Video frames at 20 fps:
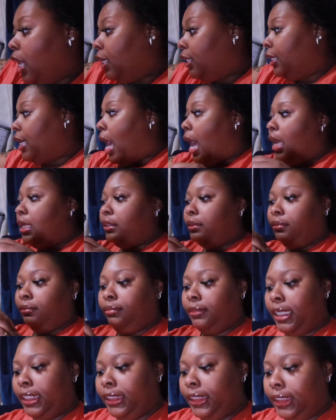Yeah,
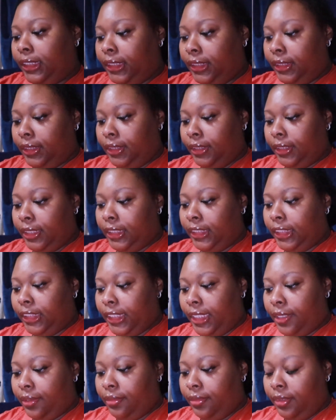that's, that's
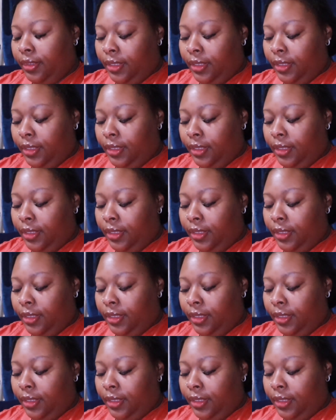it.